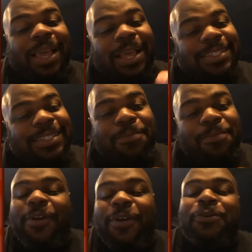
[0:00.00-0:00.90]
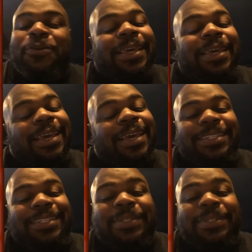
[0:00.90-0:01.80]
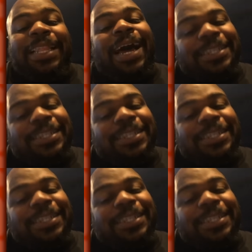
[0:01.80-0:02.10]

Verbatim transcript: like I said, before I tore my Achilles, it was a